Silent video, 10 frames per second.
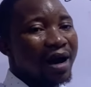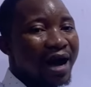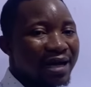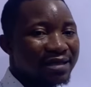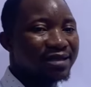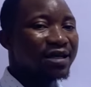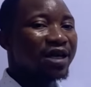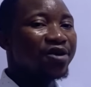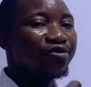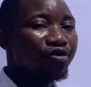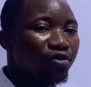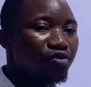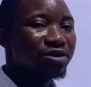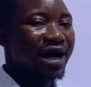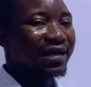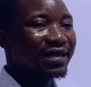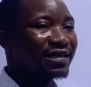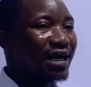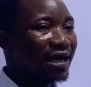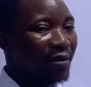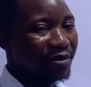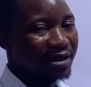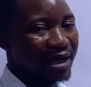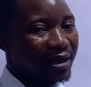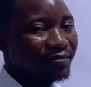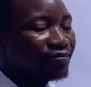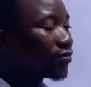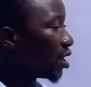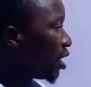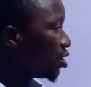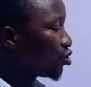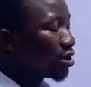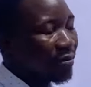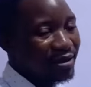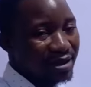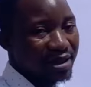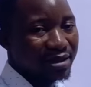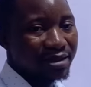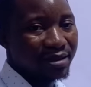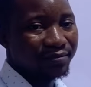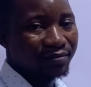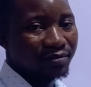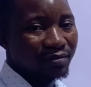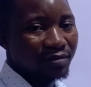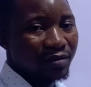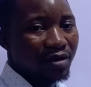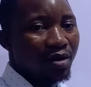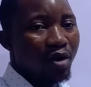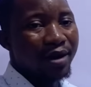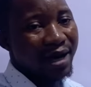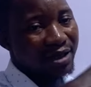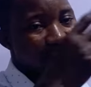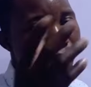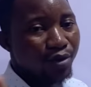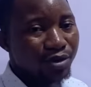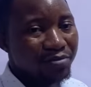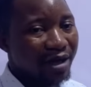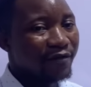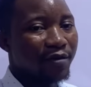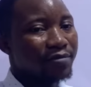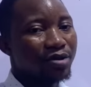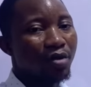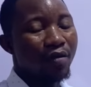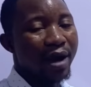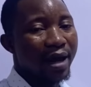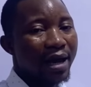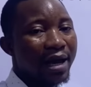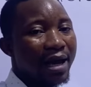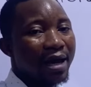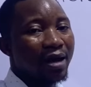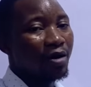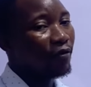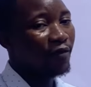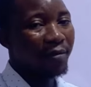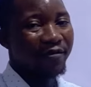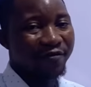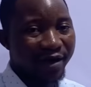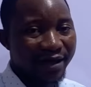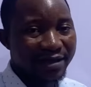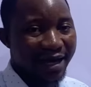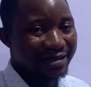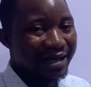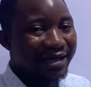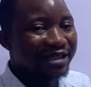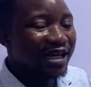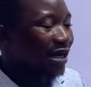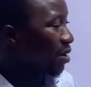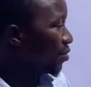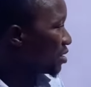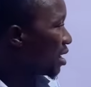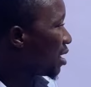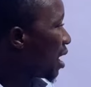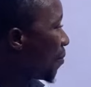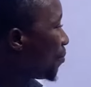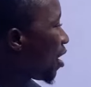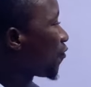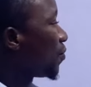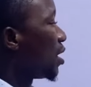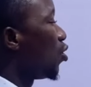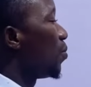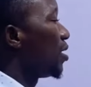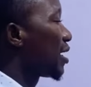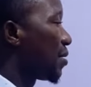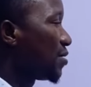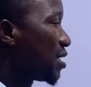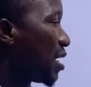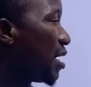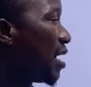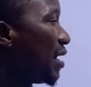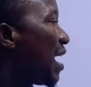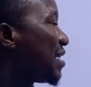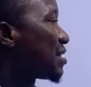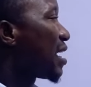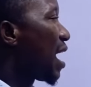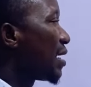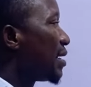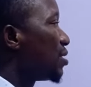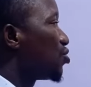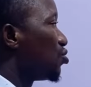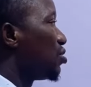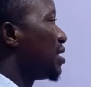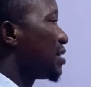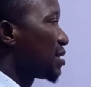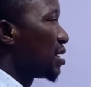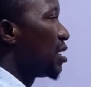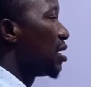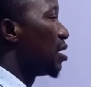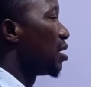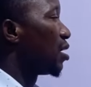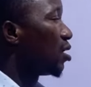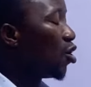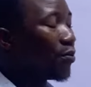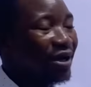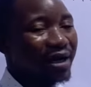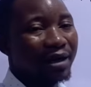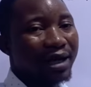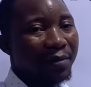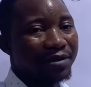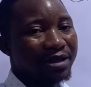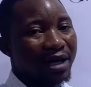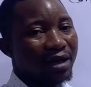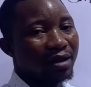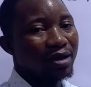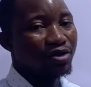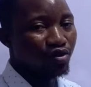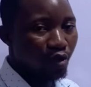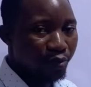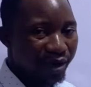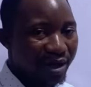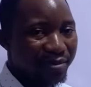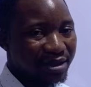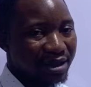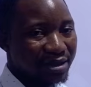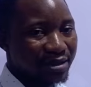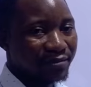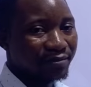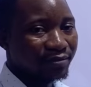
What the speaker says: has introduced additional capital into the business, or he has borrowed money from somewhere or from a friend as additional capital apart from the opening capital and has added to this opening capital to operate the business.